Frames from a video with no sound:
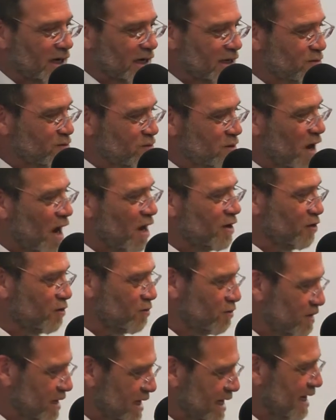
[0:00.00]
You, not, you
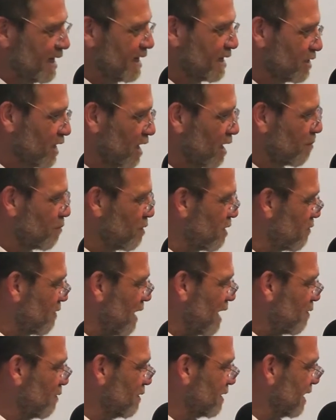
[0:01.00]
need, it's like a
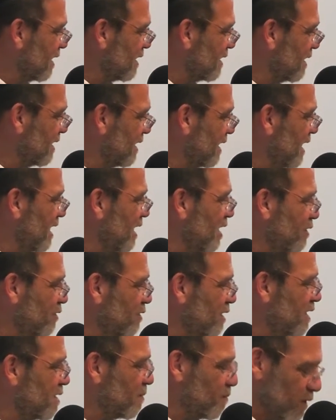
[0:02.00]
prerequisite. You
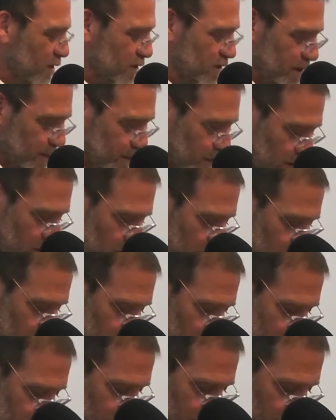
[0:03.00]
need to bring someone along
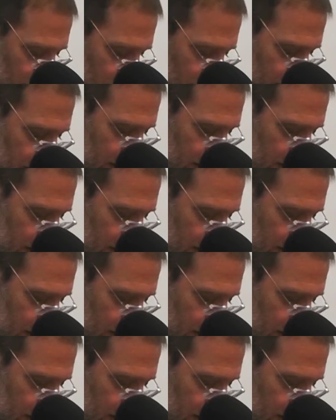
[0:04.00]
with you